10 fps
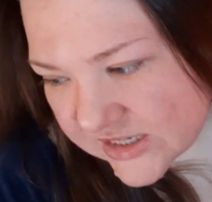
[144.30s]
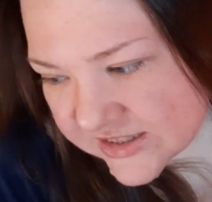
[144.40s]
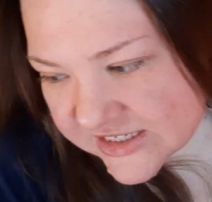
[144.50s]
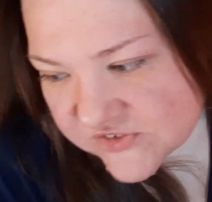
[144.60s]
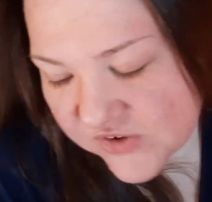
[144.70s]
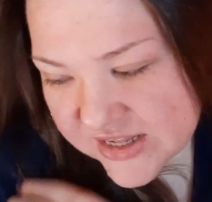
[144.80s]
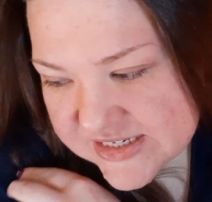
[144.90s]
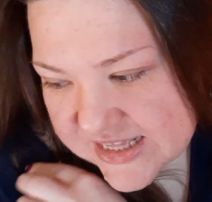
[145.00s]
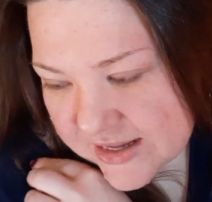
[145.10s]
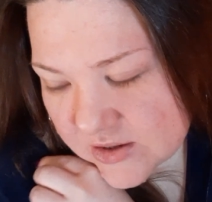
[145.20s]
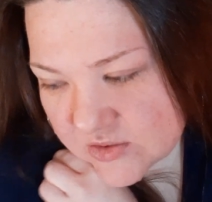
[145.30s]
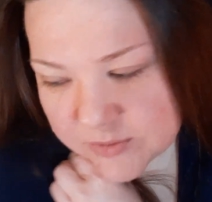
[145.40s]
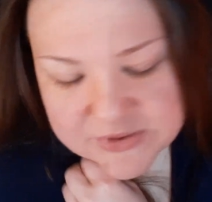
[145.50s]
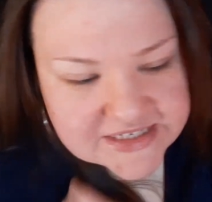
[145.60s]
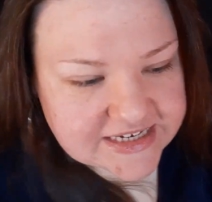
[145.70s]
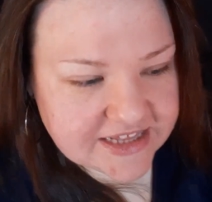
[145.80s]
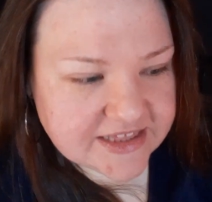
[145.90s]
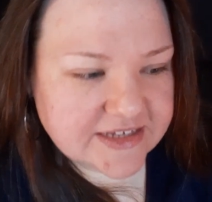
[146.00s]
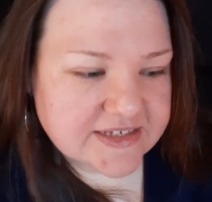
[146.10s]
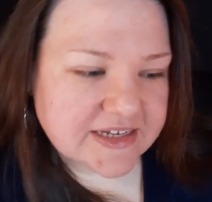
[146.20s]
these friends that, that would say
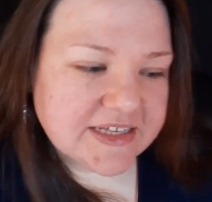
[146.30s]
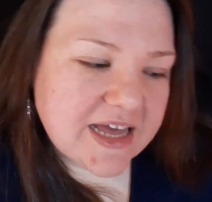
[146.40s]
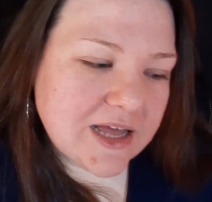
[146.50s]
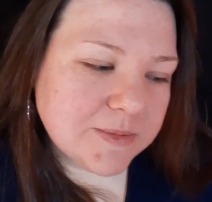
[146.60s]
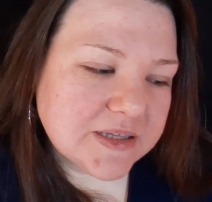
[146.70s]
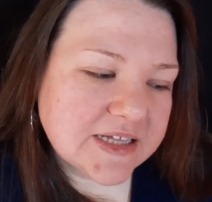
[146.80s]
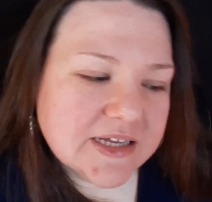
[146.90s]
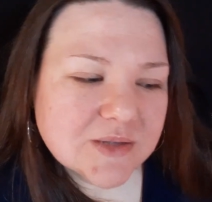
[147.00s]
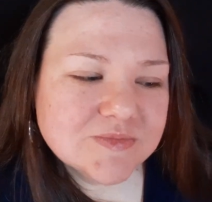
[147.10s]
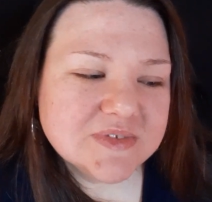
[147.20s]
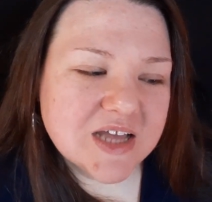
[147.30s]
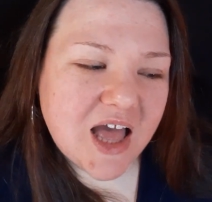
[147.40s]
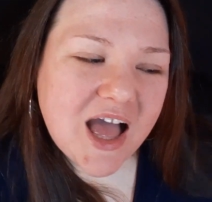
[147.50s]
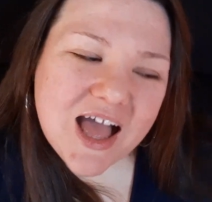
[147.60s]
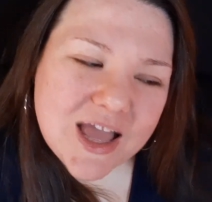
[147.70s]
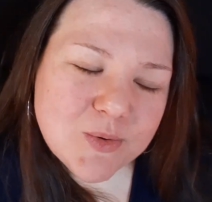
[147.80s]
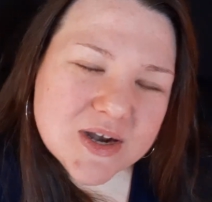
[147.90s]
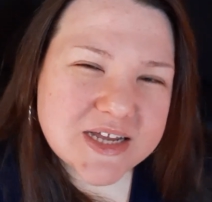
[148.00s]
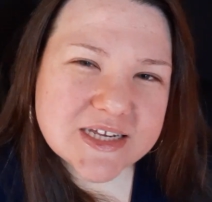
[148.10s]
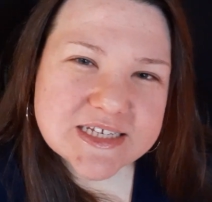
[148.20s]
things like, yeah, but like, I
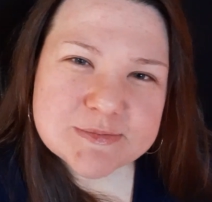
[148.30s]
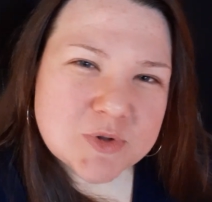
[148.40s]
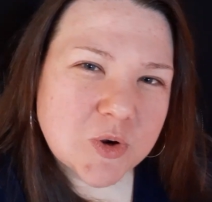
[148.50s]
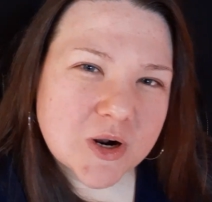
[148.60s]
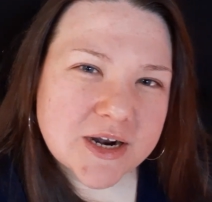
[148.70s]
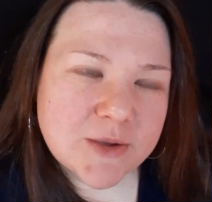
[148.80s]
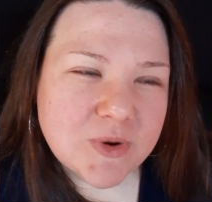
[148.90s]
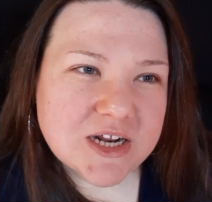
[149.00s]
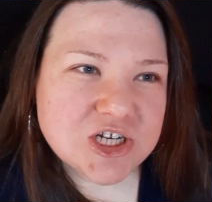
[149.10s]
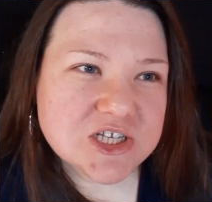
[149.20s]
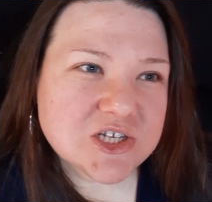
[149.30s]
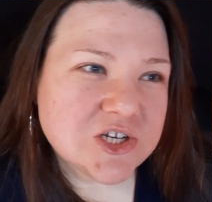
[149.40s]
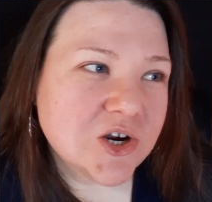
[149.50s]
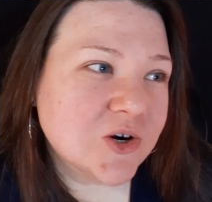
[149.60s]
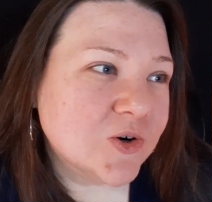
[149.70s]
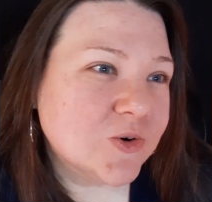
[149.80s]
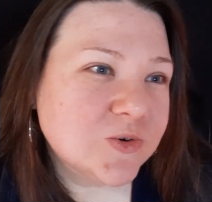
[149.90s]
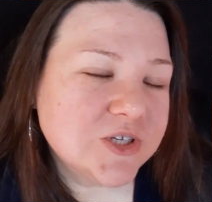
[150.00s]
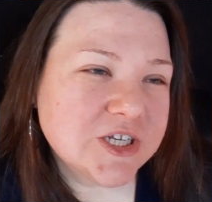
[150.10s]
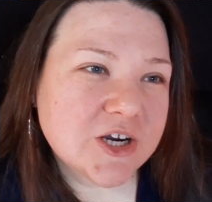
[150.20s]
want to explore and I want to just know,
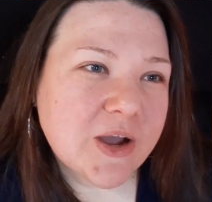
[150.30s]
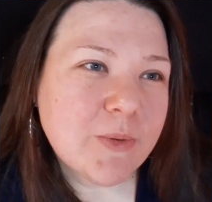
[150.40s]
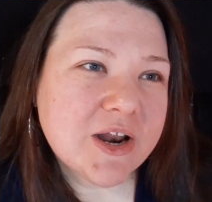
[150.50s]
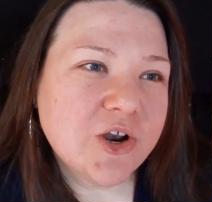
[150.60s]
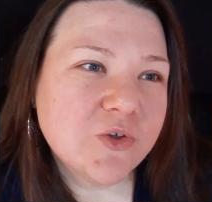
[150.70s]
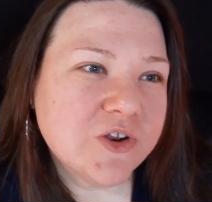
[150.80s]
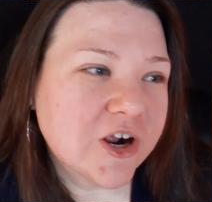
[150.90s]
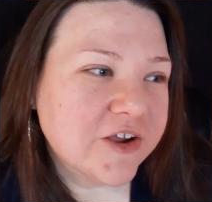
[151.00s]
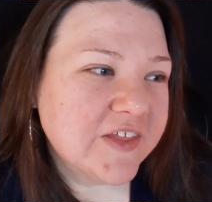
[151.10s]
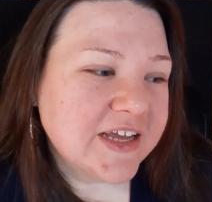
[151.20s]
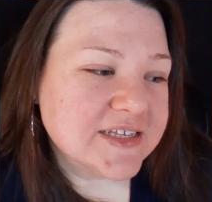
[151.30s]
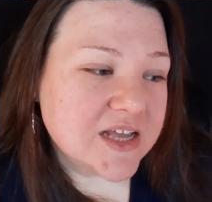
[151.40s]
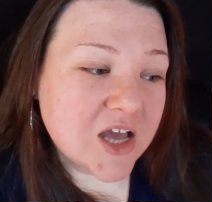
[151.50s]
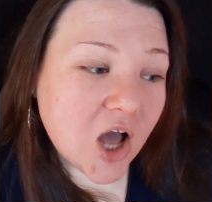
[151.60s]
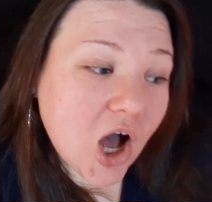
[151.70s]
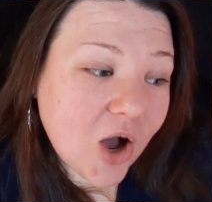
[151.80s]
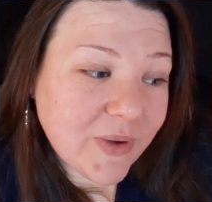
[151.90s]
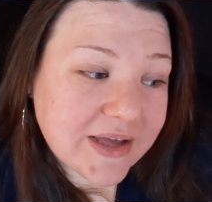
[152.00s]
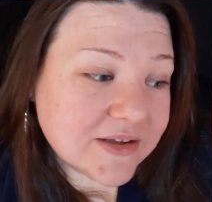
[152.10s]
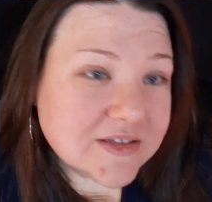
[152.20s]
you know, I want to know the darker things.
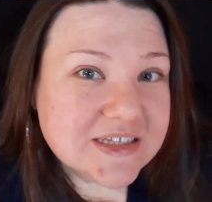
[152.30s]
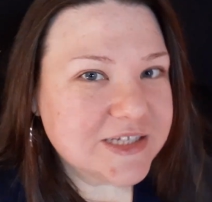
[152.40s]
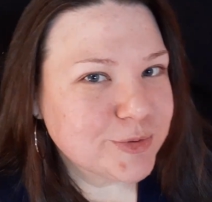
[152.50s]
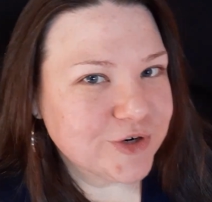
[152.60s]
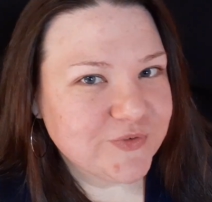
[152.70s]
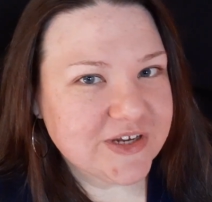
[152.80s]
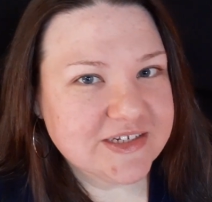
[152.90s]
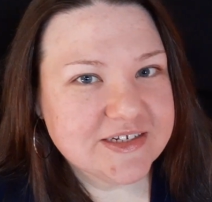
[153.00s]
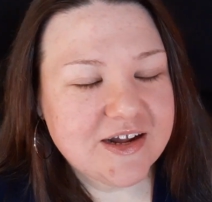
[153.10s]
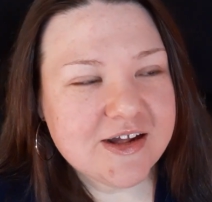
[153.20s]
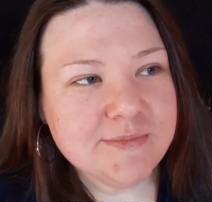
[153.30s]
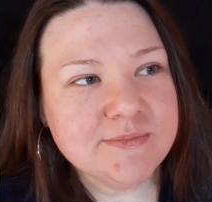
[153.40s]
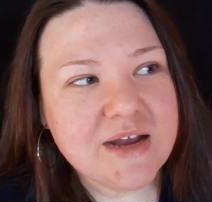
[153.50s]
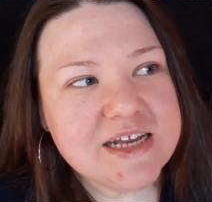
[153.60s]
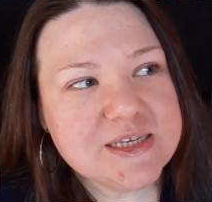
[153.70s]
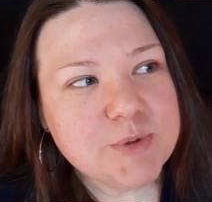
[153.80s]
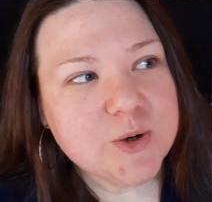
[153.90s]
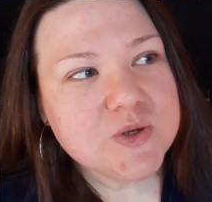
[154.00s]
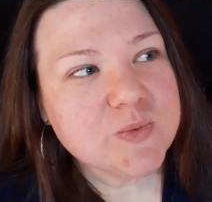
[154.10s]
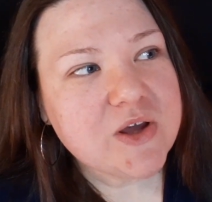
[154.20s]
Okay, that's perfect. Um, I
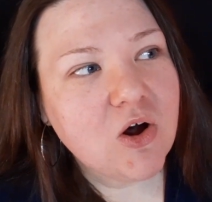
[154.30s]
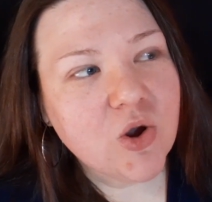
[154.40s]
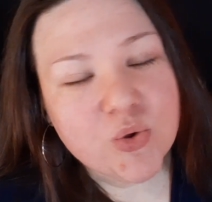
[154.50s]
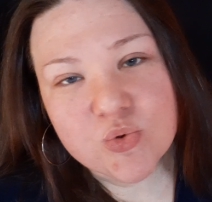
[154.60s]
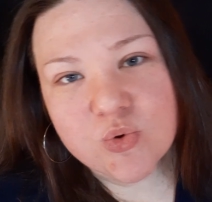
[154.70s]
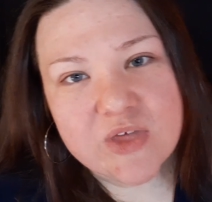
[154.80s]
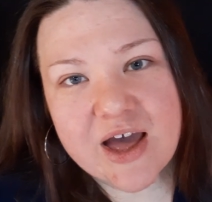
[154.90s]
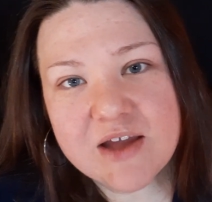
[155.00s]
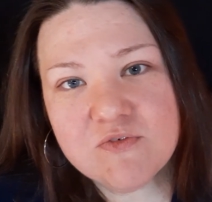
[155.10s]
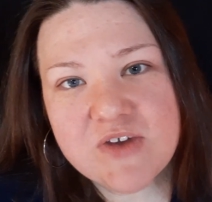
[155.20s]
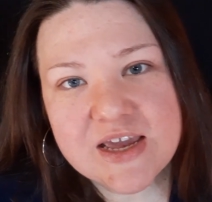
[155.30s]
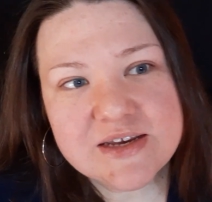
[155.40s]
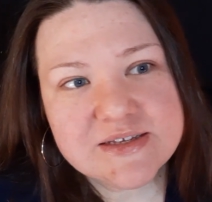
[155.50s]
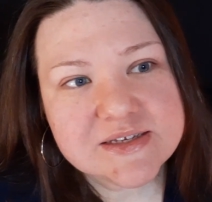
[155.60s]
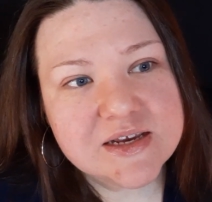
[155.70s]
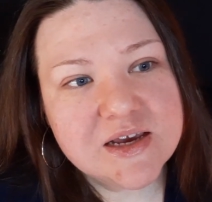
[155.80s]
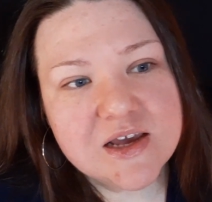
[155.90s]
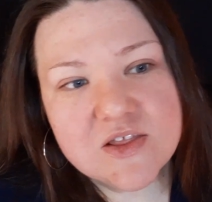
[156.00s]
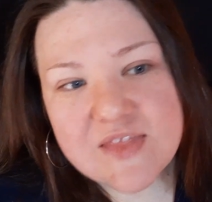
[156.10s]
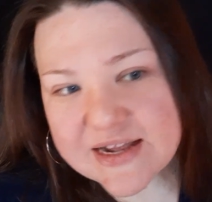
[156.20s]
suppose we all go through that phase.
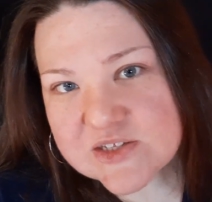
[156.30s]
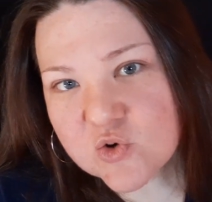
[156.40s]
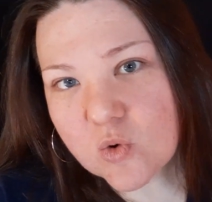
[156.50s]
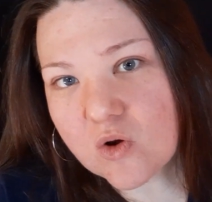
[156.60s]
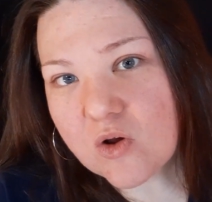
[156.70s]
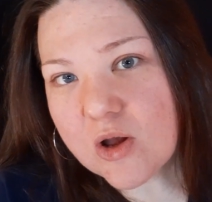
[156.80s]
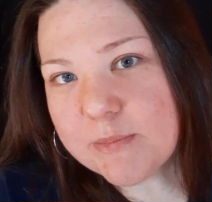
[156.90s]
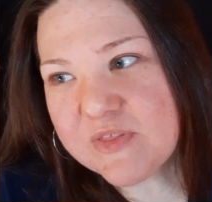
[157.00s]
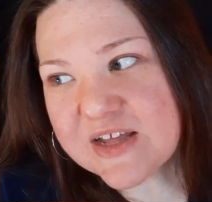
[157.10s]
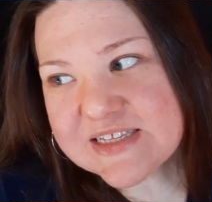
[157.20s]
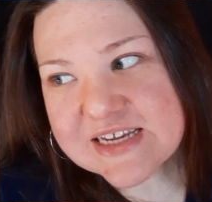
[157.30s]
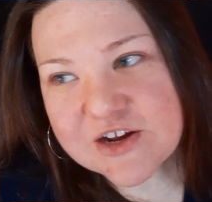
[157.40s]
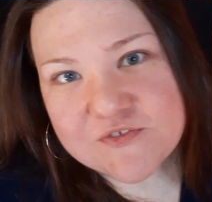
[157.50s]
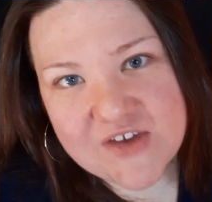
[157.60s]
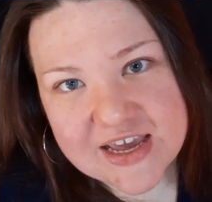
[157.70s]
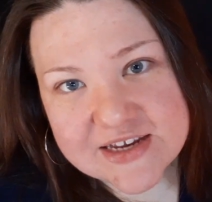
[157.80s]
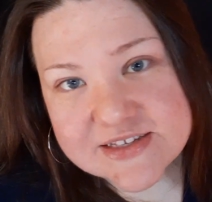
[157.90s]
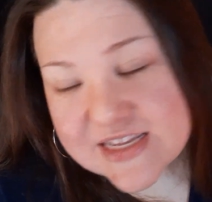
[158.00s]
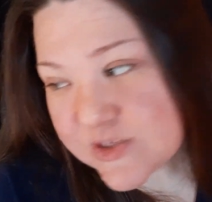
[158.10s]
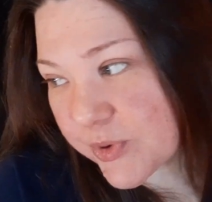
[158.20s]
That's cool. But that's like a phase.
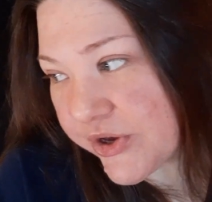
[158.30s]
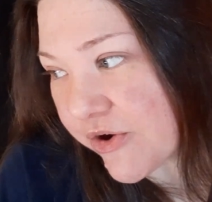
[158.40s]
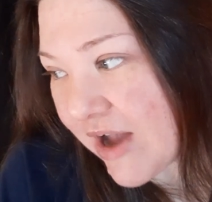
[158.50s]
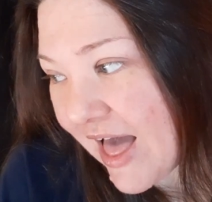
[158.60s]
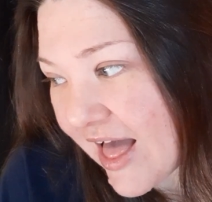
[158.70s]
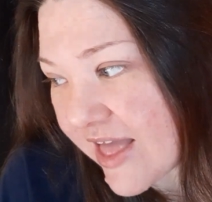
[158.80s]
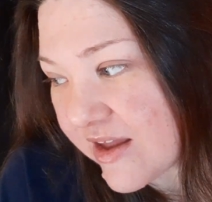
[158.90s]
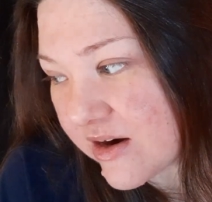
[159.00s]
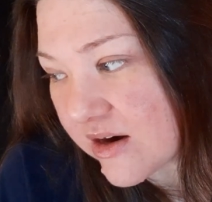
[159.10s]
That's where you're at.